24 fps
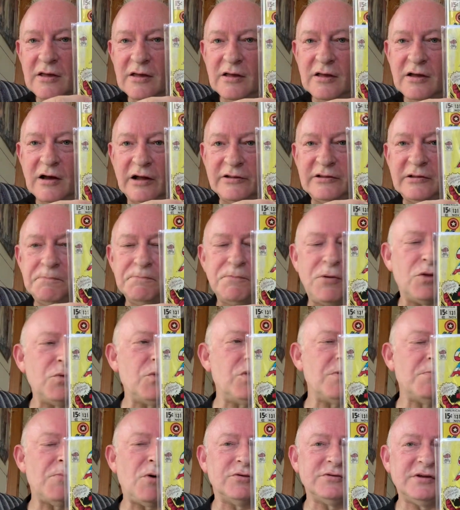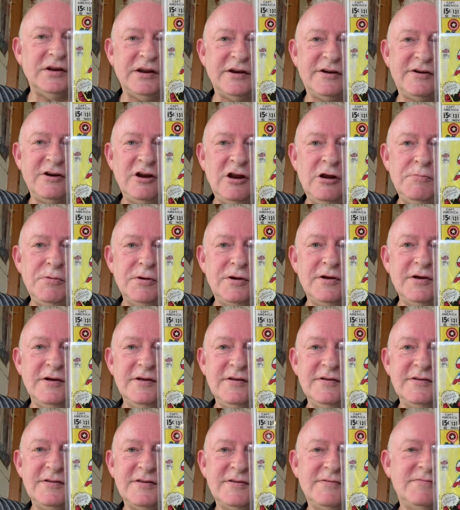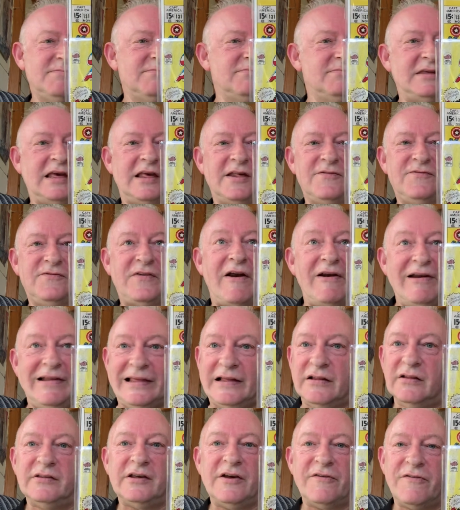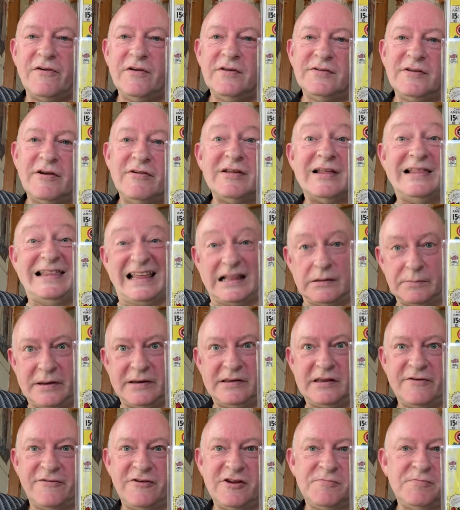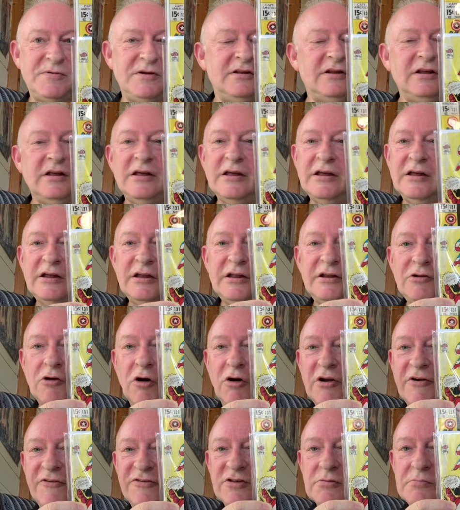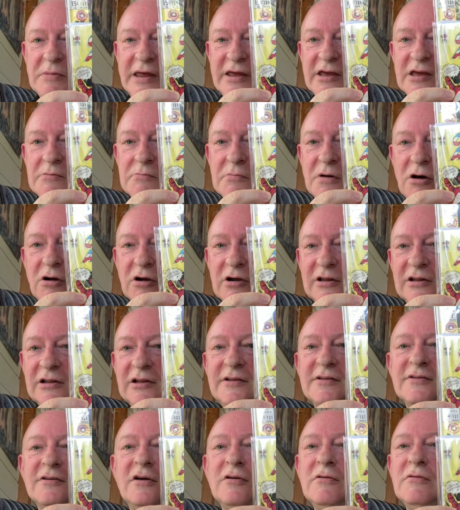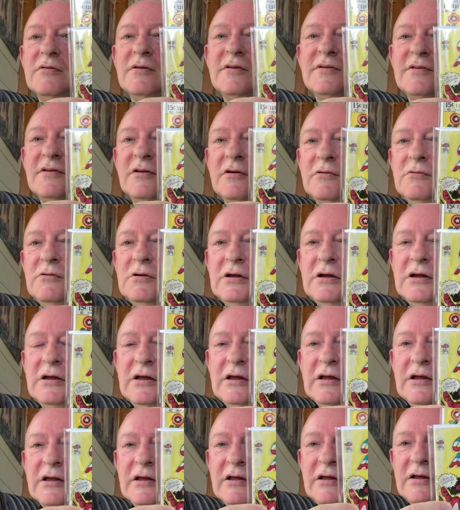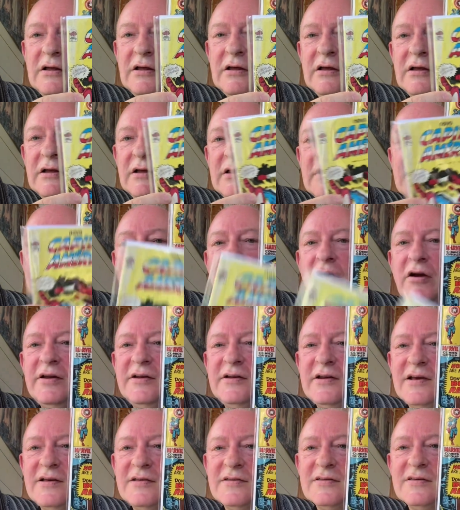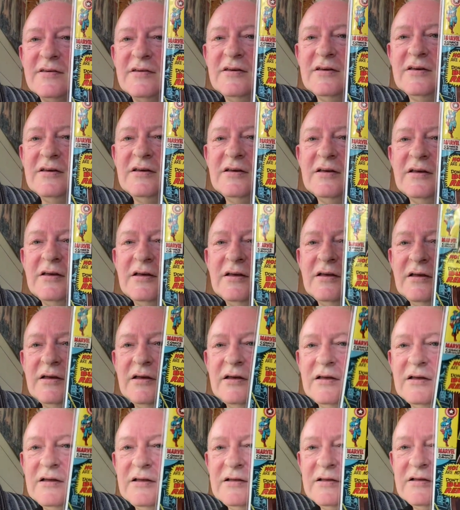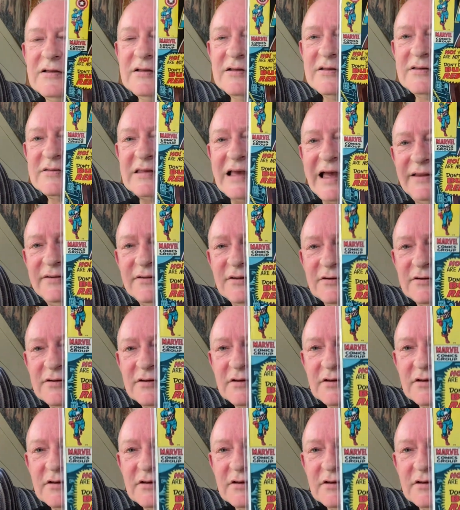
I didn't bother with the modern issue because there's very little difference. There's a little bit of difference, but not enough to make it markedly so. So, digest, standard.